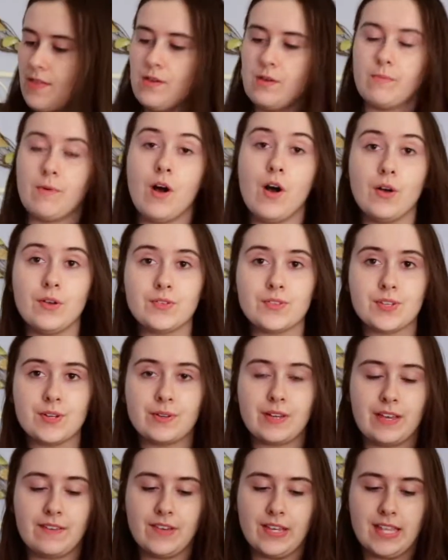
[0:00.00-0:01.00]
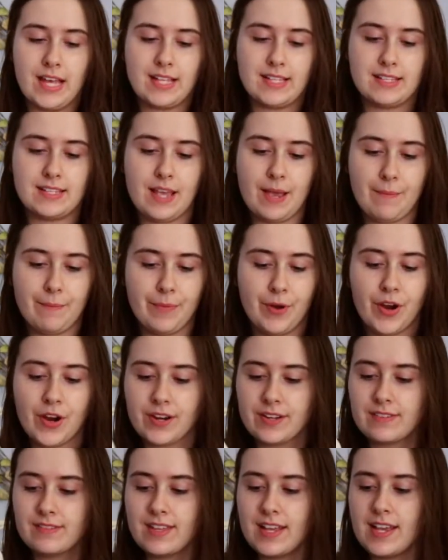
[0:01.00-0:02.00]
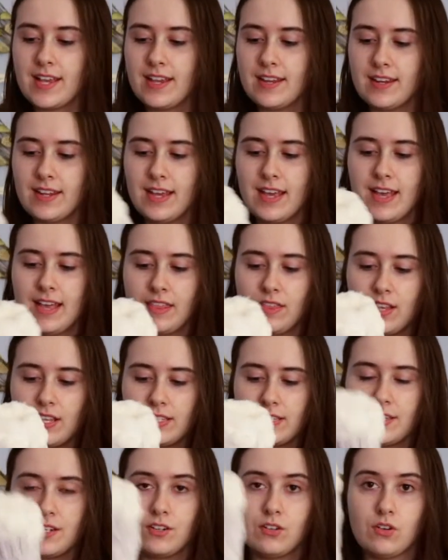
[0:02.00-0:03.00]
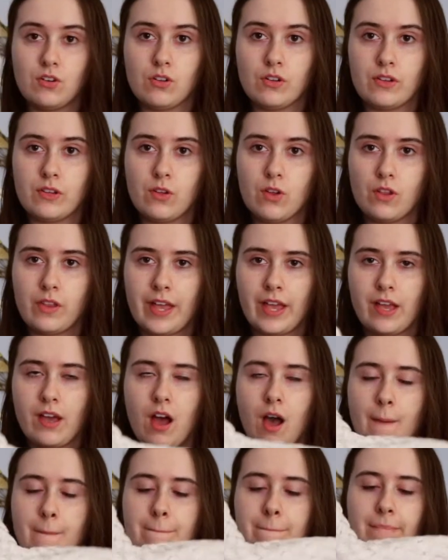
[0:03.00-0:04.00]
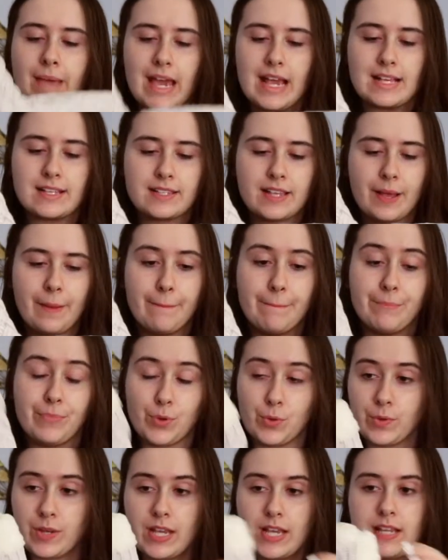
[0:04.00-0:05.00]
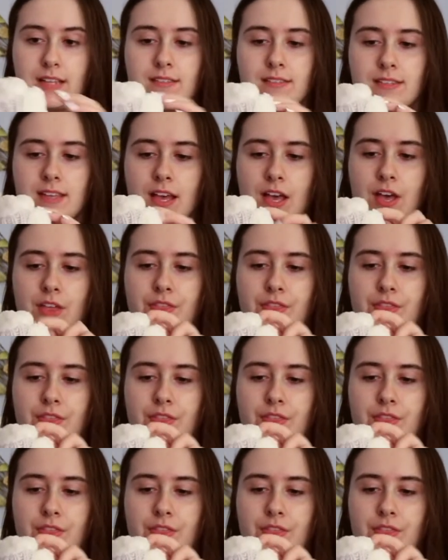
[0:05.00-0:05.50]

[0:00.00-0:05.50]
And then I'm also giving that same person these little like amazing booties.